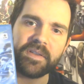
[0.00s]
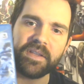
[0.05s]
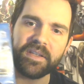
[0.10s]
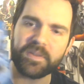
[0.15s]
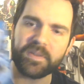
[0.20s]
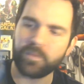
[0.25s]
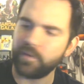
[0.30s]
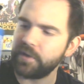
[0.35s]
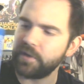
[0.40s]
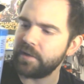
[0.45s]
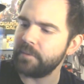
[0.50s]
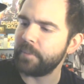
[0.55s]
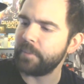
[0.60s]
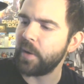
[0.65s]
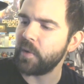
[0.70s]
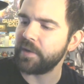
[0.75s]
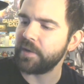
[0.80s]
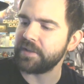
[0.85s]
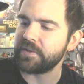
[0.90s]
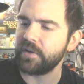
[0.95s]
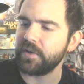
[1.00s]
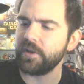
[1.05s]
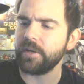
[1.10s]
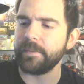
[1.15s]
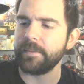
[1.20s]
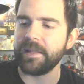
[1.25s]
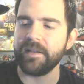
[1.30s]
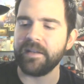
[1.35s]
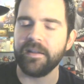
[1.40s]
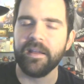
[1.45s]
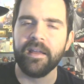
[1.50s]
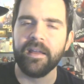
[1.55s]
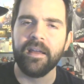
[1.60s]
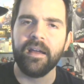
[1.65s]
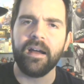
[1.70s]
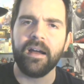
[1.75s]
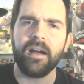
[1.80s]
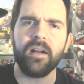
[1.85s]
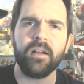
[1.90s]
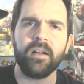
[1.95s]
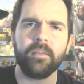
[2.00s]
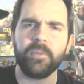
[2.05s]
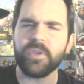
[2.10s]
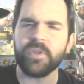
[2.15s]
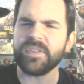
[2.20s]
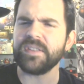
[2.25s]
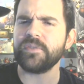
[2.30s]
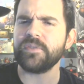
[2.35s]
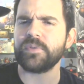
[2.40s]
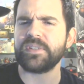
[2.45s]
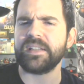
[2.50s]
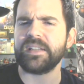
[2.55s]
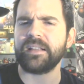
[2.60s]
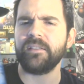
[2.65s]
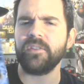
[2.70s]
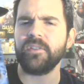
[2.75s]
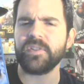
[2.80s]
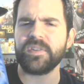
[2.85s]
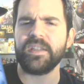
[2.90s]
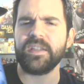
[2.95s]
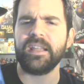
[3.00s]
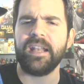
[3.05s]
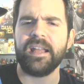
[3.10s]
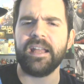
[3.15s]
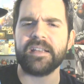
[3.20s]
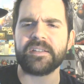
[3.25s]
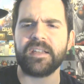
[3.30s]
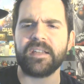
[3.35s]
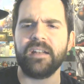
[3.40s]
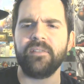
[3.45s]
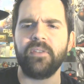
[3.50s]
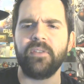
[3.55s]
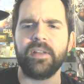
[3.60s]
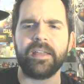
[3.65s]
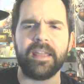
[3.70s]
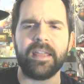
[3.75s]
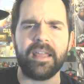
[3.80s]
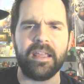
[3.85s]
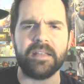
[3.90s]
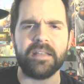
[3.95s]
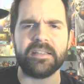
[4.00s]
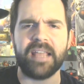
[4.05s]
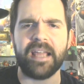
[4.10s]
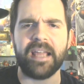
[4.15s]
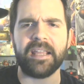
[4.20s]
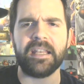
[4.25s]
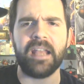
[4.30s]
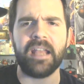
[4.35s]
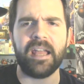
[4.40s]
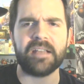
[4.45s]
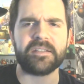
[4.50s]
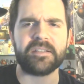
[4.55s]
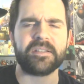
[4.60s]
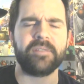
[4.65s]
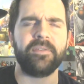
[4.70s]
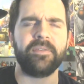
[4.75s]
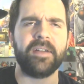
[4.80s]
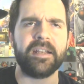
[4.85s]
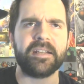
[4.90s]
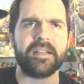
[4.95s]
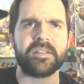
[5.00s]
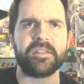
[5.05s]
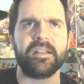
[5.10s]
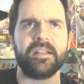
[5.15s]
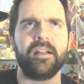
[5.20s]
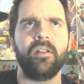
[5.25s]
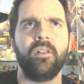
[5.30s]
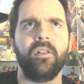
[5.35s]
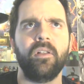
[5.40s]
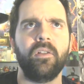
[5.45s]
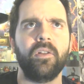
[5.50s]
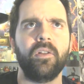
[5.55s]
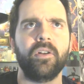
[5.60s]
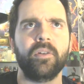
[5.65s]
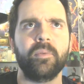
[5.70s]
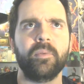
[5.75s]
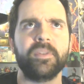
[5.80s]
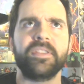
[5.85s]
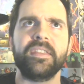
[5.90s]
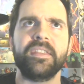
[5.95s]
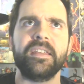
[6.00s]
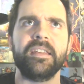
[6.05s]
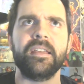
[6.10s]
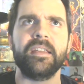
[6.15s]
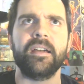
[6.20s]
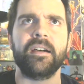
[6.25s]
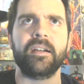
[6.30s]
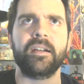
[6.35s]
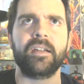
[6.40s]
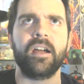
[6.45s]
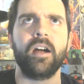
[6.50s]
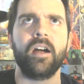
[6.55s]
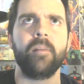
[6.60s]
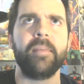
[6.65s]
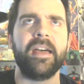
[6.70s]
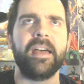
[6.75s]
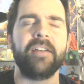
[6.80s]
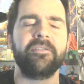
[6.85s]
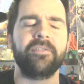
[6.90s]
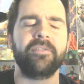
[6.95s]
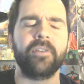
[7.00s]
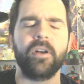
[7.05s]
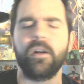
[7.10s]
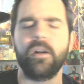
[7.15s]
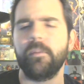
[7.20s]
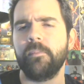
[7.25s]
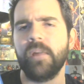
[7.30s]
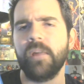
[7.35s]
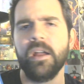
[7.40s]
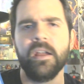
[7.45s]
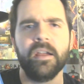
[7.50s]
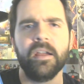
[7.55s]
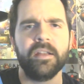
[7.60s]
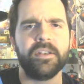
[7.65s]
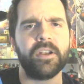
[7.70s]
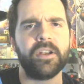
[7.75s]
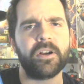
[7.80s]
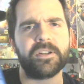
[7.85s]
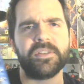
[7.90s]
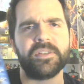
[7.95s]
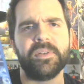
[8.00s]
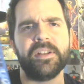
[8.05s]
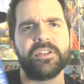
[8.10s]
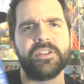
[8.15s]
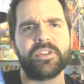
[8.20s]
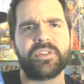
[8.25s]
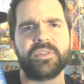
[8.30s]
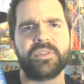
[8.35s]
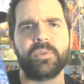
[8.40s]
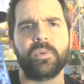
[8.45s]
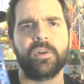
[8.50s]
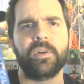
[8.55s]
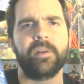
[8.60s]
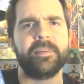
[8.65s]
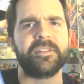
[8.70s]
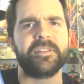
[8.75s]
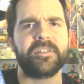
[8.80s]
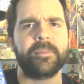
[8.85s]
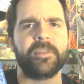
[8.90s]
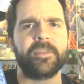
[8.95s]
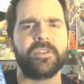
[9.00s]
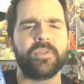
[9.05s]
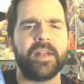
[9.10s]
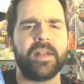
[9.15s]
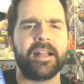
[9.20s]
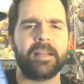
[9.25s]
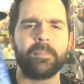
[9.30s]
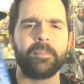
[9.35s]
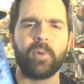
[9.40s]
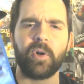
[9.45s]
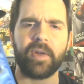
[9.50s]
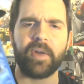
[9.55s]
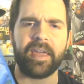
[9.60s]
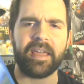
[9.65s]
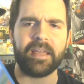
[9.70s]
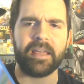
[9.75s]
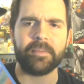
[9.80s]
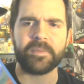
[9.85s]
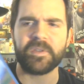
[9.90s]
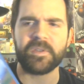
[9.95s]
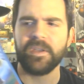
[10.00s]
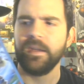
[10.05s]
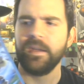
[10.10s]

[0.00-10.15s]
this one, Pokken Tournament, looks interesting. It looks like it has kind of like a Tekken-esque fighting style along with the combat from Naruto Ninja Storm and some of the Dragon Ball games.